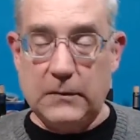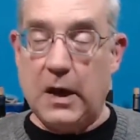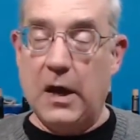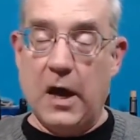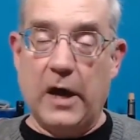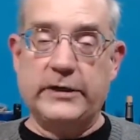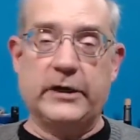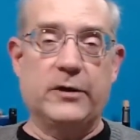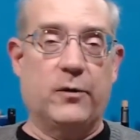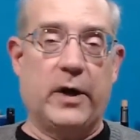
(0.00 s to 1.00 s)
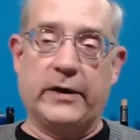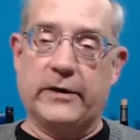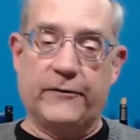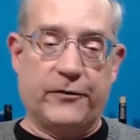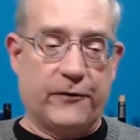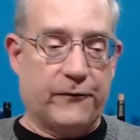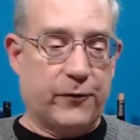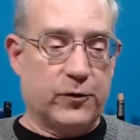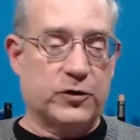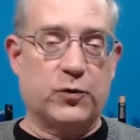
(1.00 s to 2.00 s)
And I tell you what, the
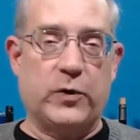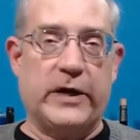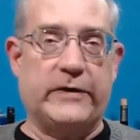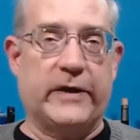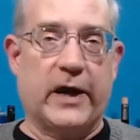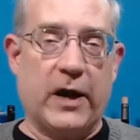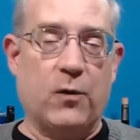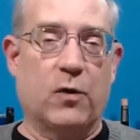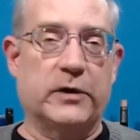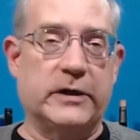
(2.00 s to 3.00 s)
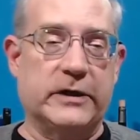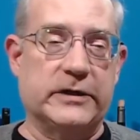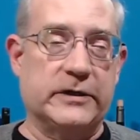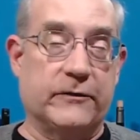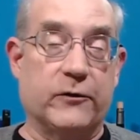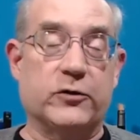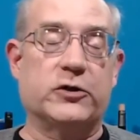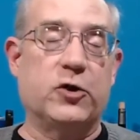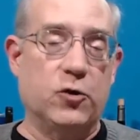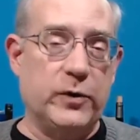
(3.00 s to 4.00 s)
first week that I worked at Disney, the first
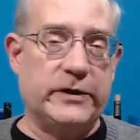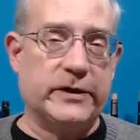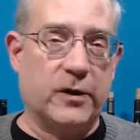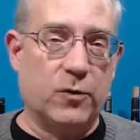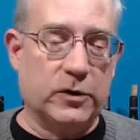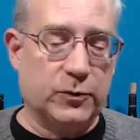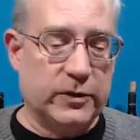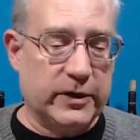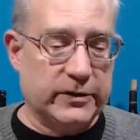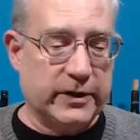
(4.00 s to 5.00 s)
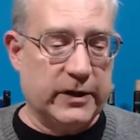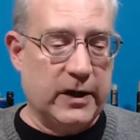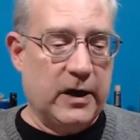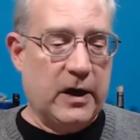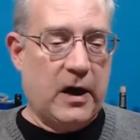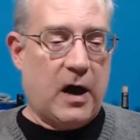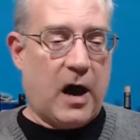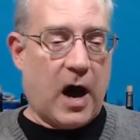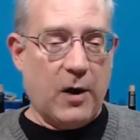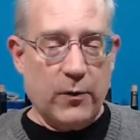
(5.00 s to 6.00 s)
2 weeks that I worked with Disney,
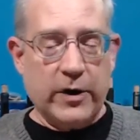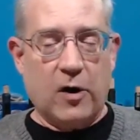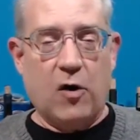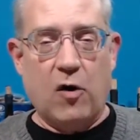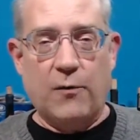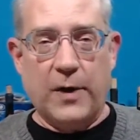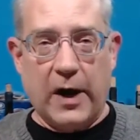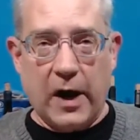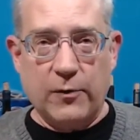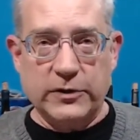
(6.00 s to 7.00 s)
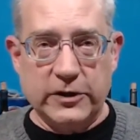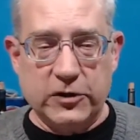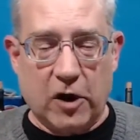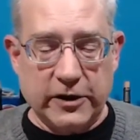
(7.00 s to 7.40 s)
I went home and I was exhausted